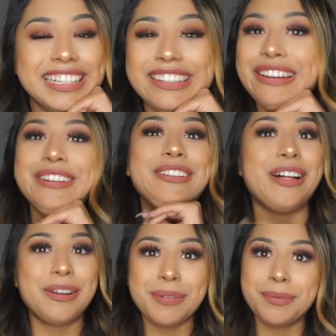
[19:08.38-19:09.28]
Not a
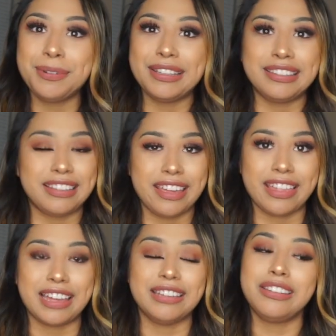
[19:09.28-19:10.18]
lot of people could say
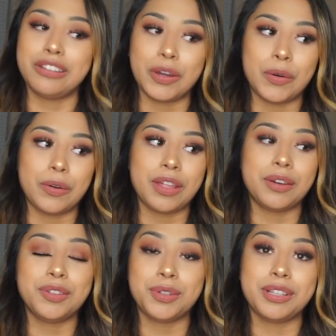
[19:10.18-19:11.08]
that, so that
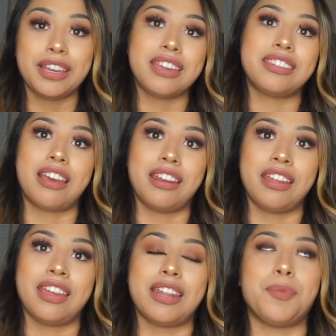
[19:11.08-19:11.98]
was really
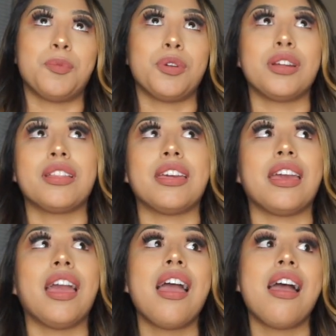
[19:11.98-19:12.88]
exciting, and I'm really